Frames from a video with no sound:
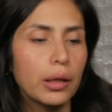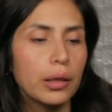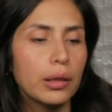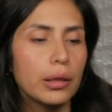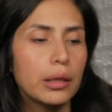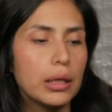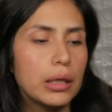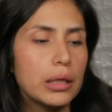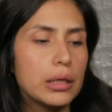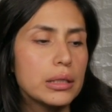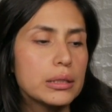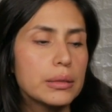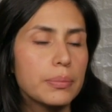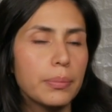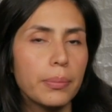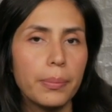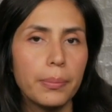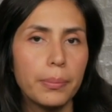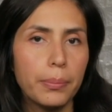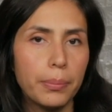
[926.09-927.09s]
These
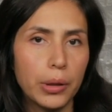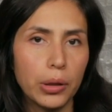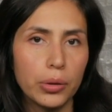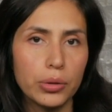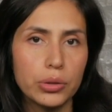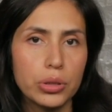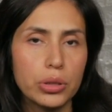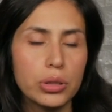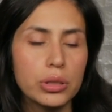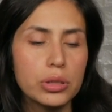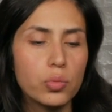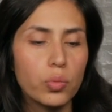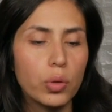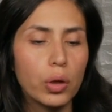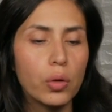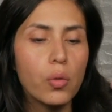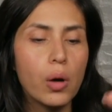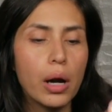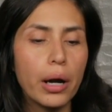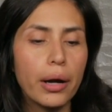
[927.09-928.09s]
builders
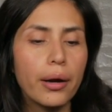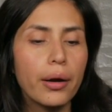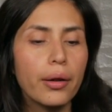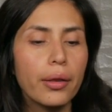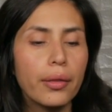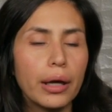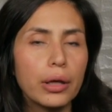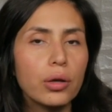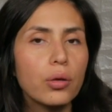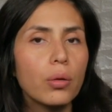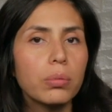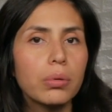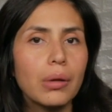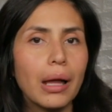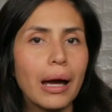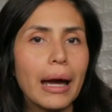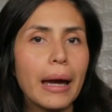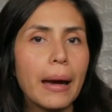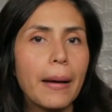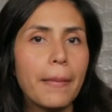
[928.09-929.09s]
require that you
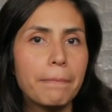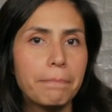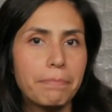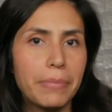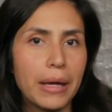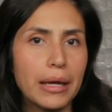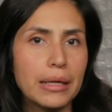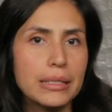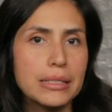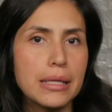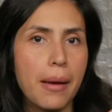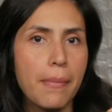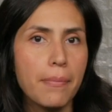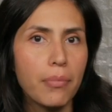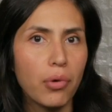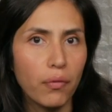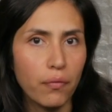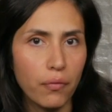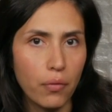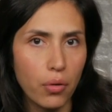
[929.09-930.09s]
apply a base
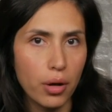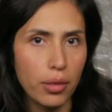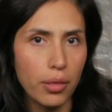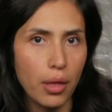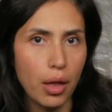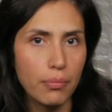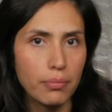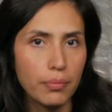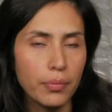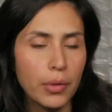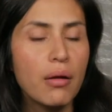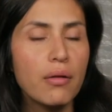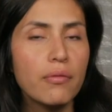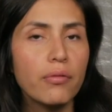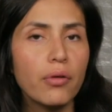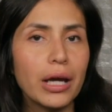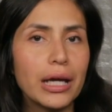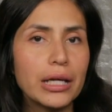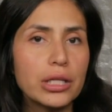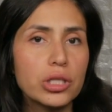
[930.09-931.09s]
before them.
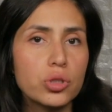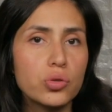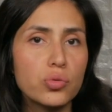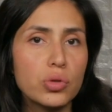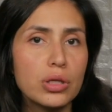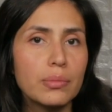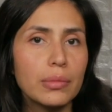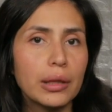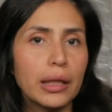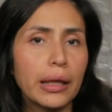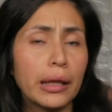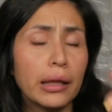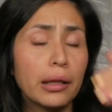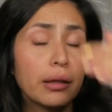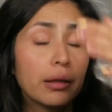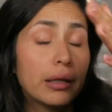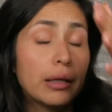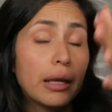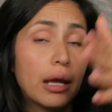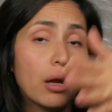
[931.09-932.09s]
For extreme
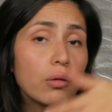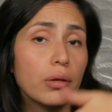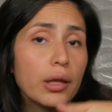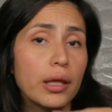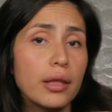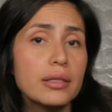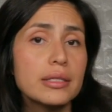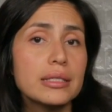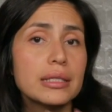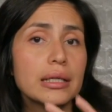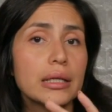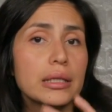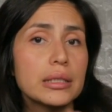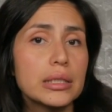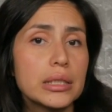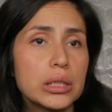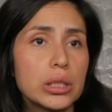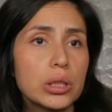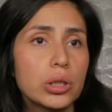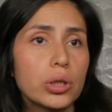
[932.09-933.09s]
nail lengths,
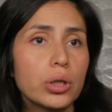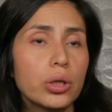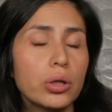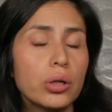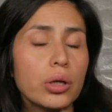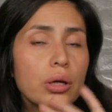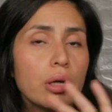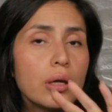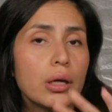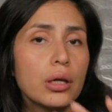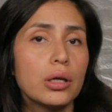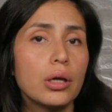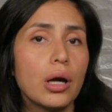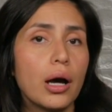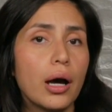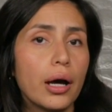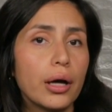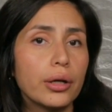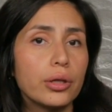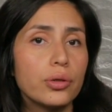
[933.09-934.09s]
consider
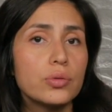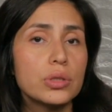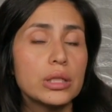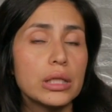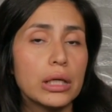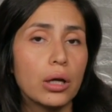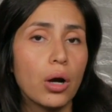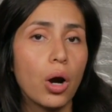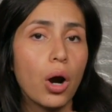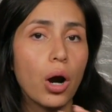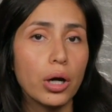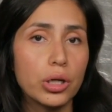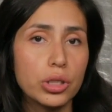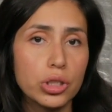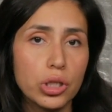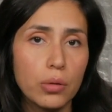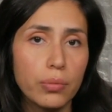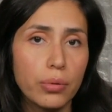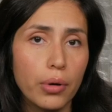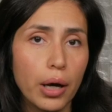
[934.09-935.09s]
using hard
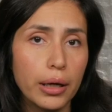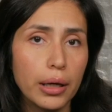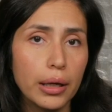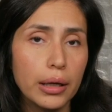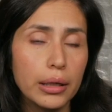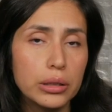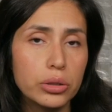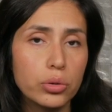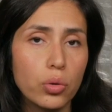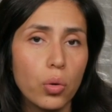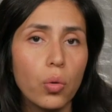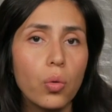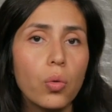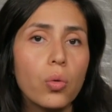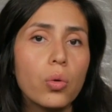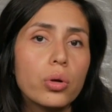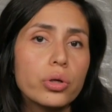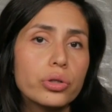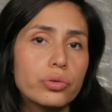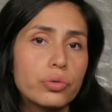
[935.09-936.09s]
gel products
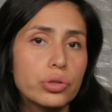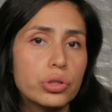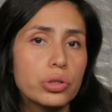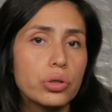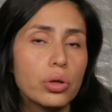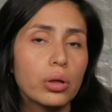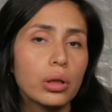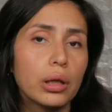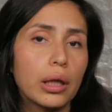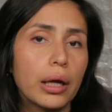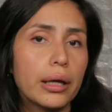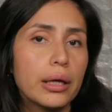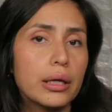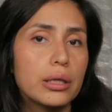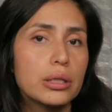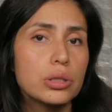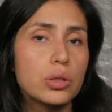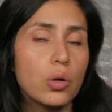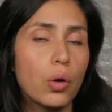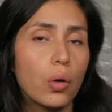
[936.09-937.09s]
or switching your
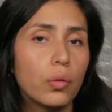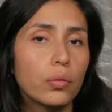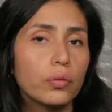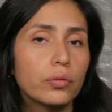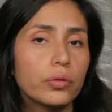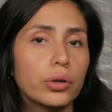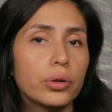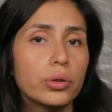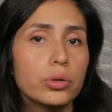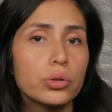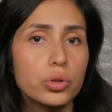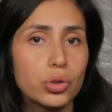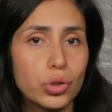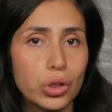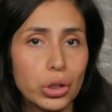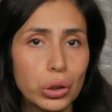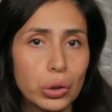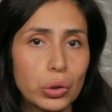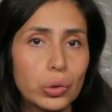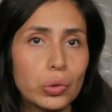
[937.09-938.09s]
clients over
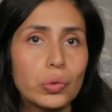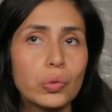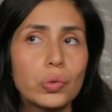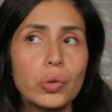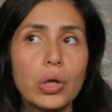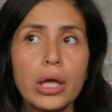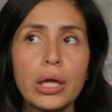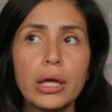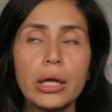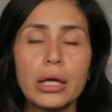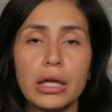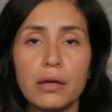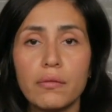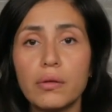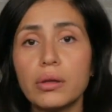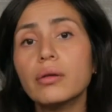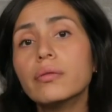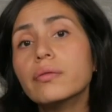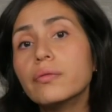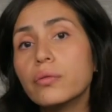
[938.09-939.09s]
to
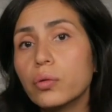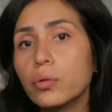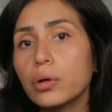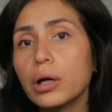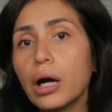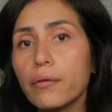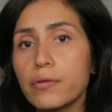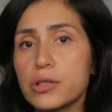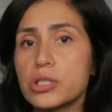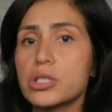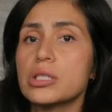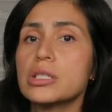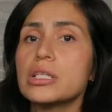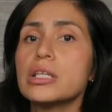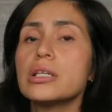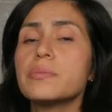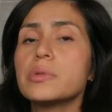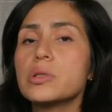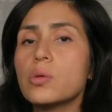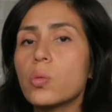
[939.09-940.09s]
even the full coverage
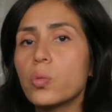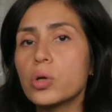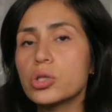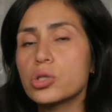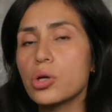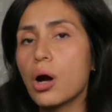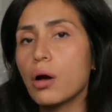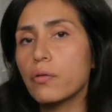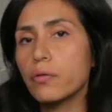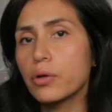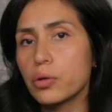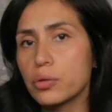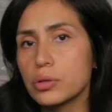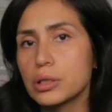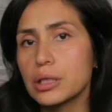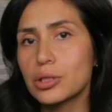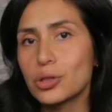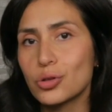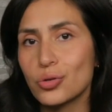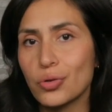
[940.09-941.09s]
tips, which offer
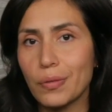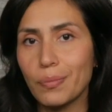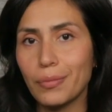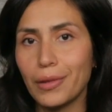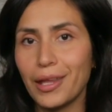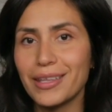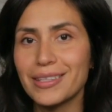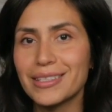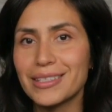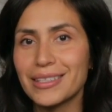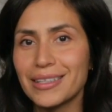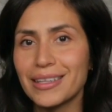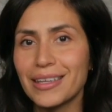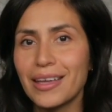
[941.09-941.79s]
those extreme lengths.